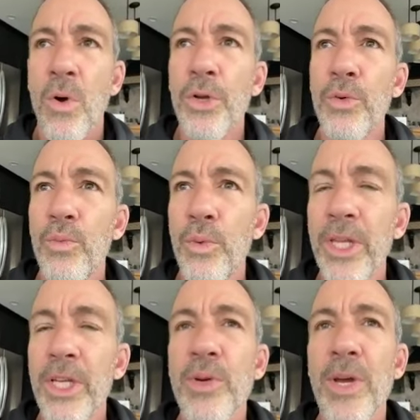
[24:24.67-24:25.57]
or you
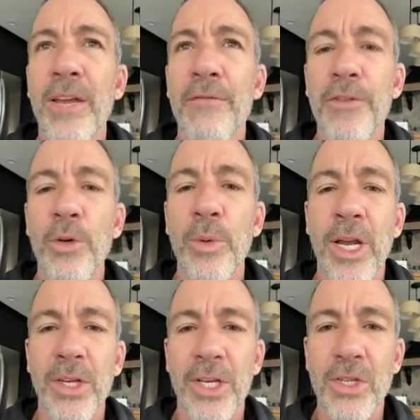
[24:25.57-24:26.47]
really try to get fluent
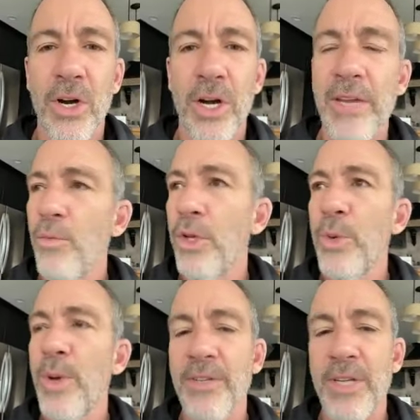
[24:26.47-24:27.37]
on the guitar, even when
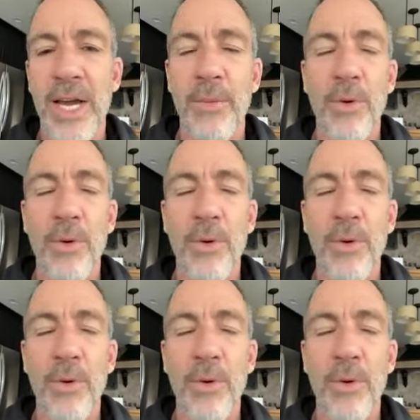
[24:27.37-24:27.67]
you have time,